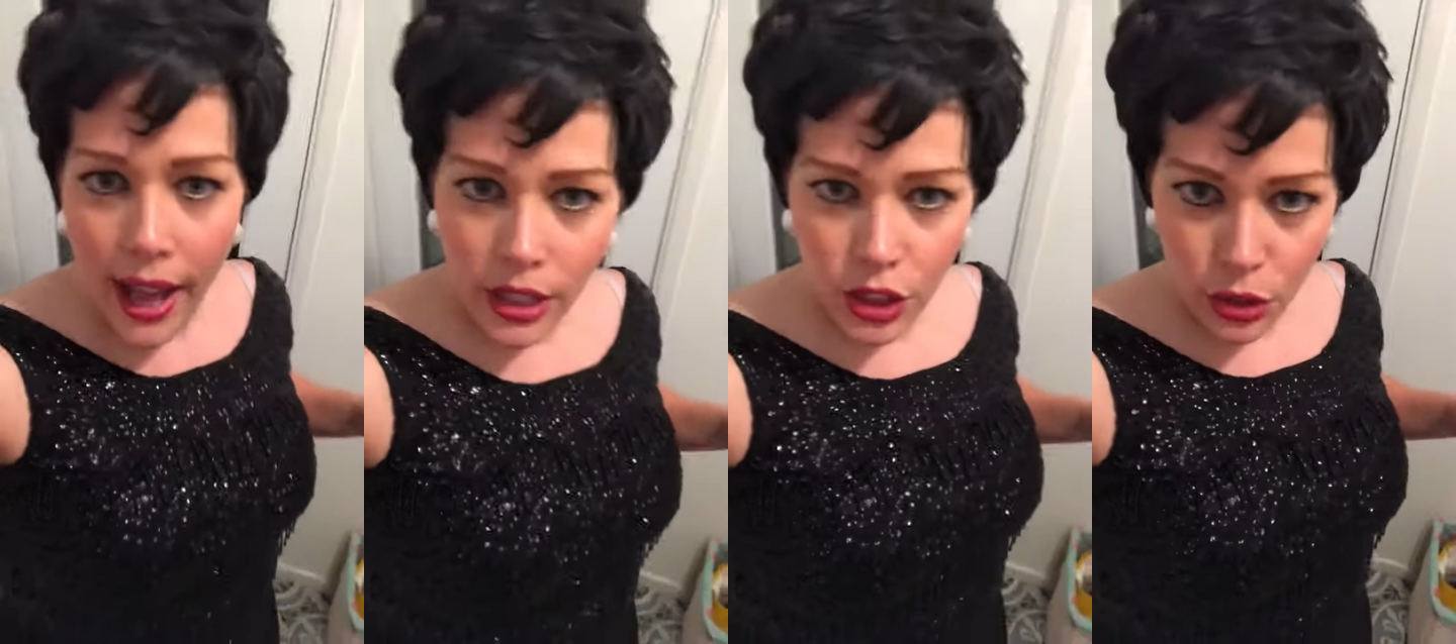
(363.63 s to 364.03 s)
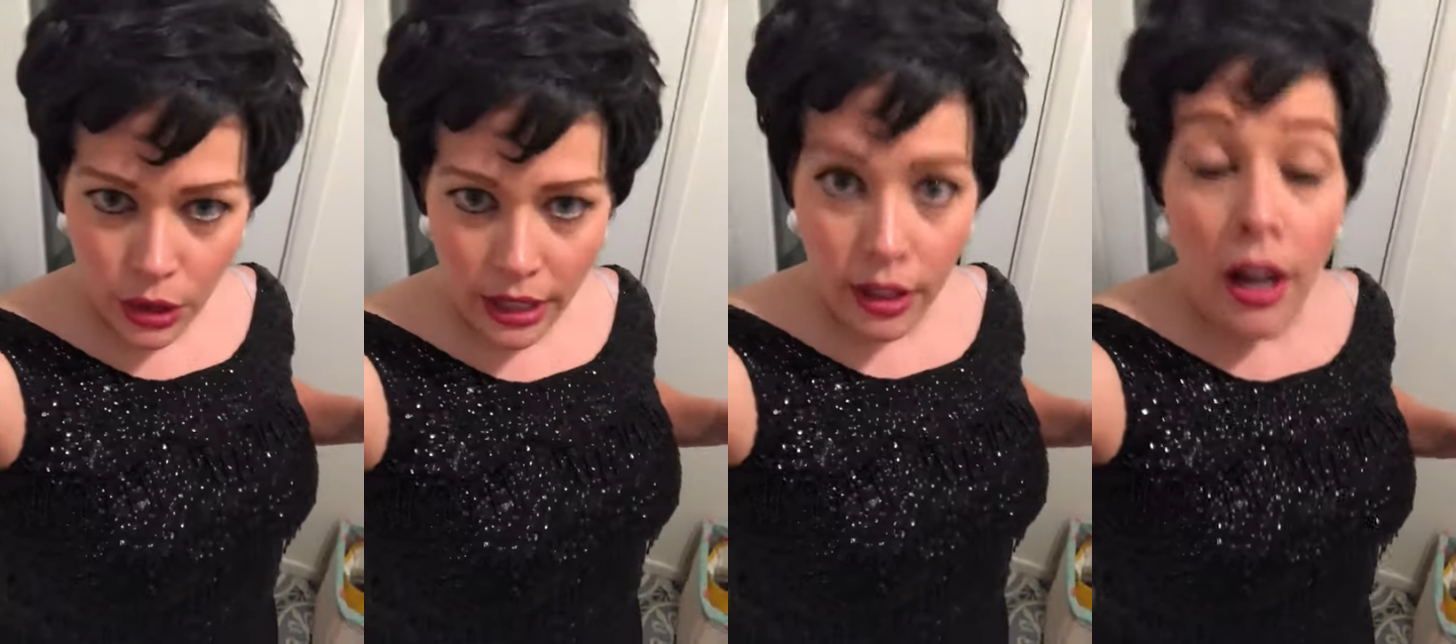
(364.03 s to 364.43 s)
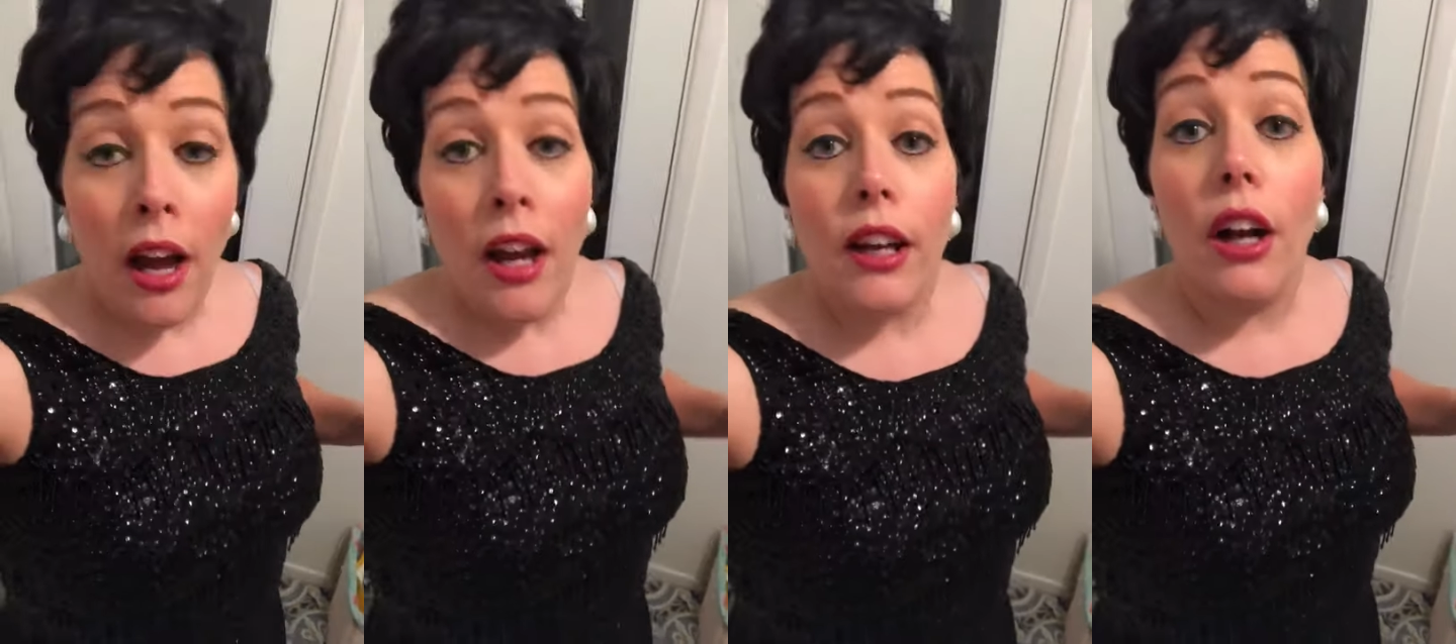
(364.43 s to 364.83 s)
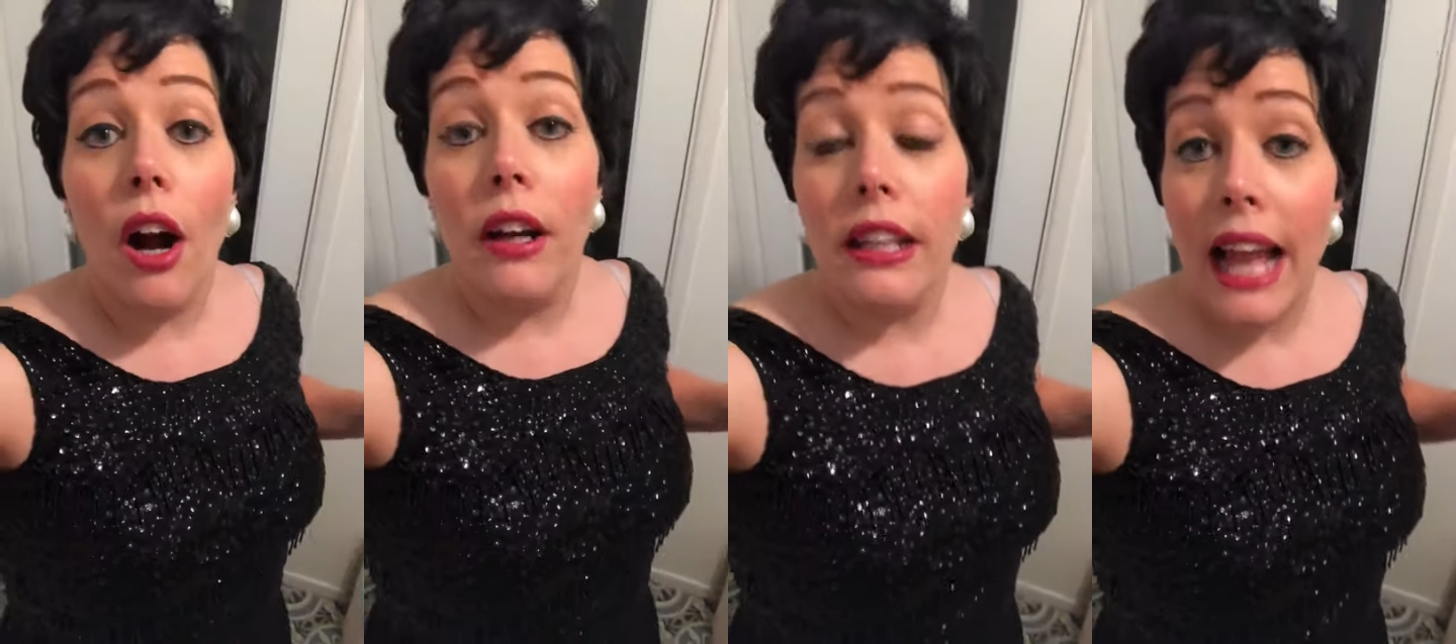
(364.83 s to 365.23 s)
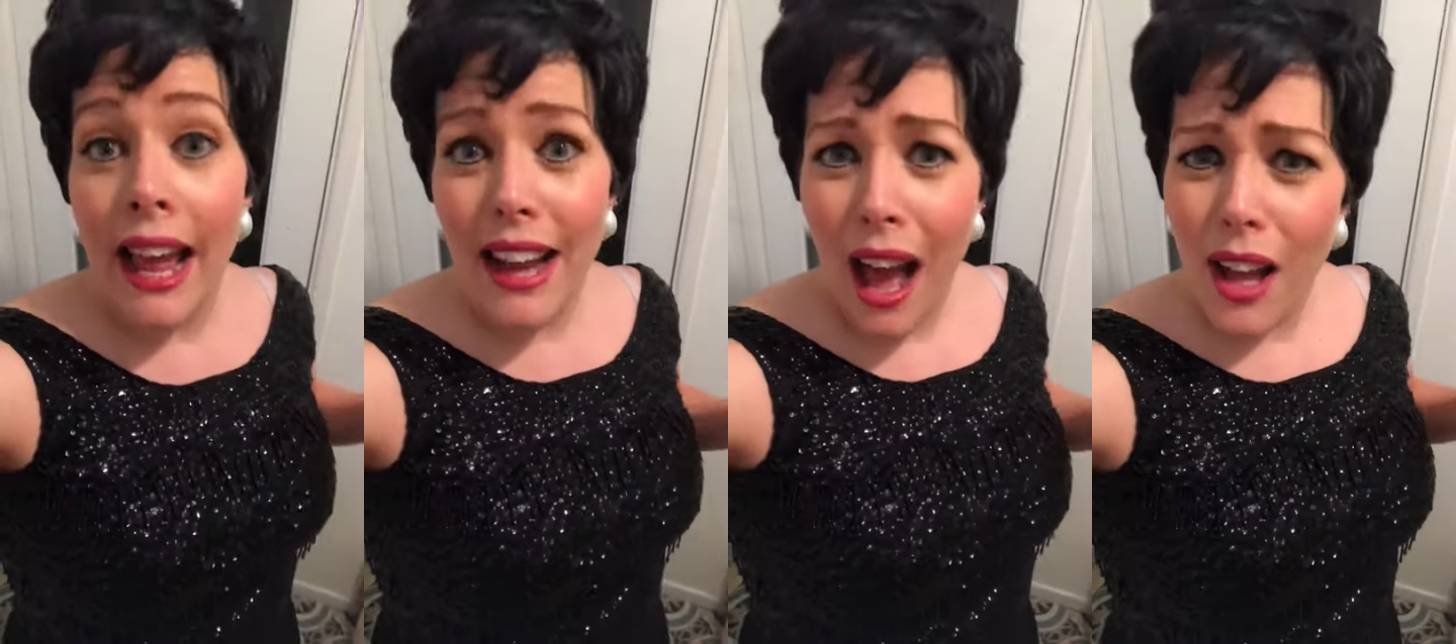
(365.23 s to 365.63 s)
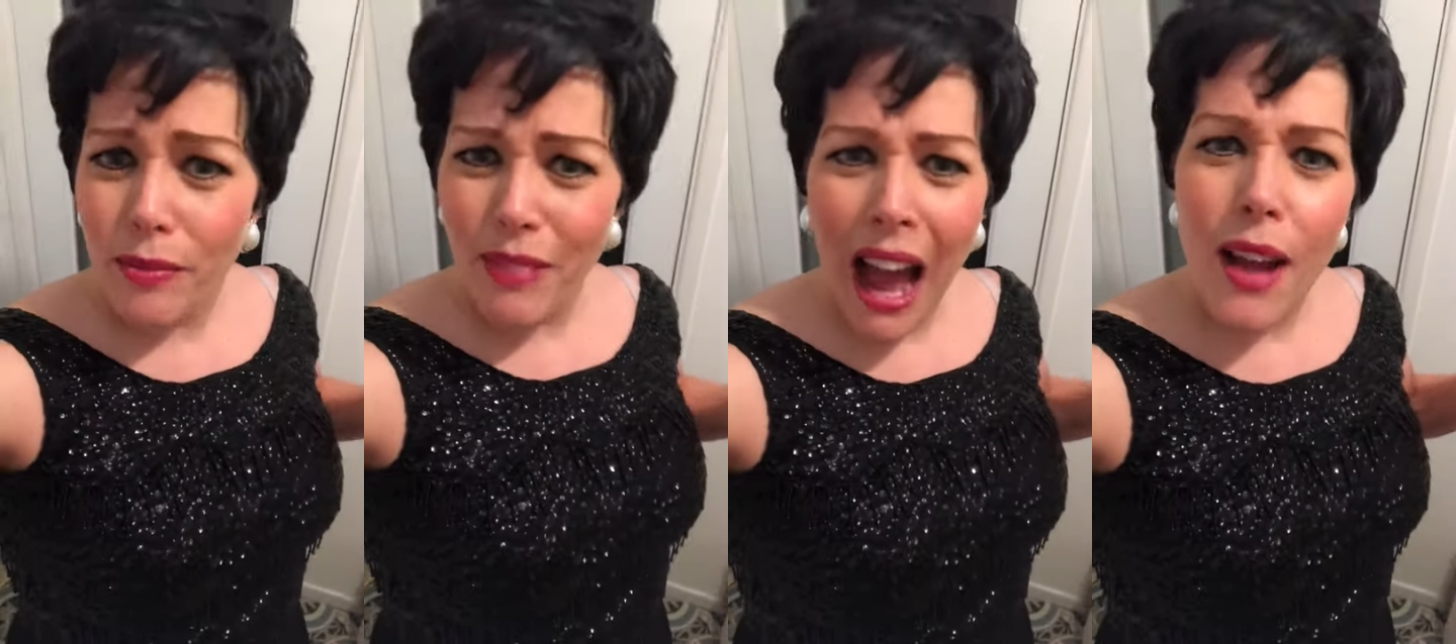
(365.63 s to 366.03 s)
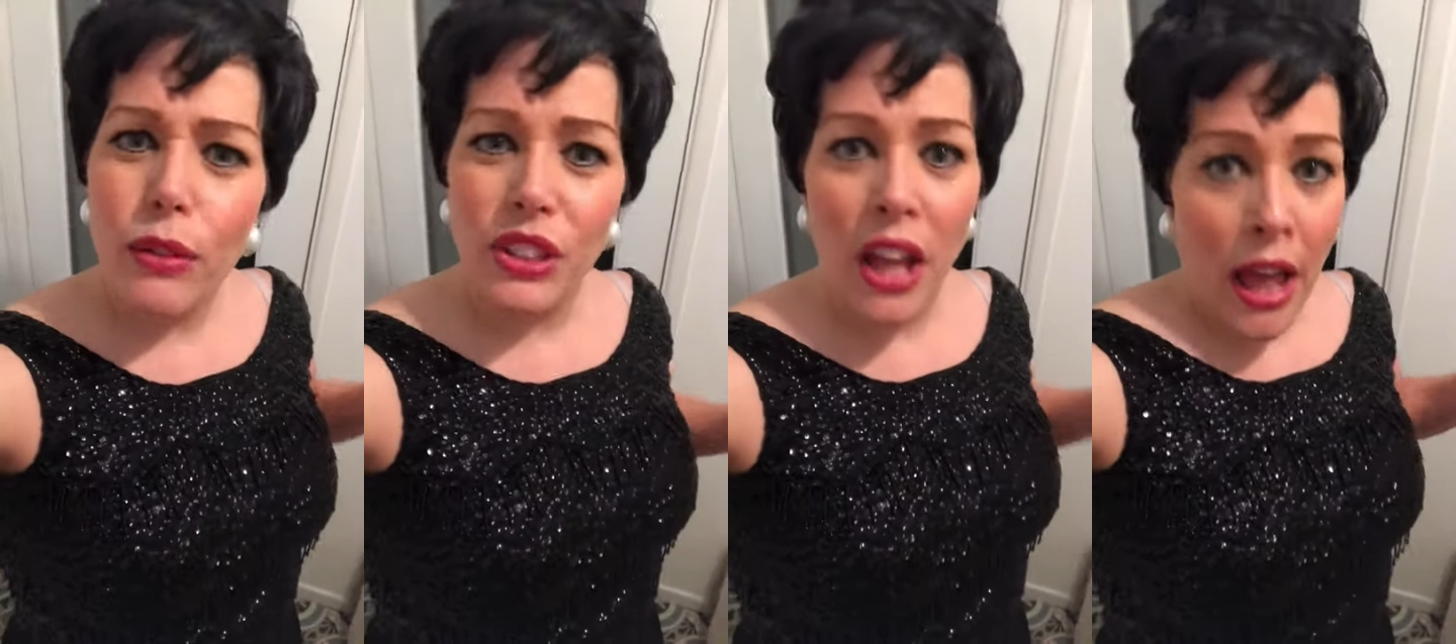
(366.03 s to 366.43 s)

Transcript: as Judy Garland, and I was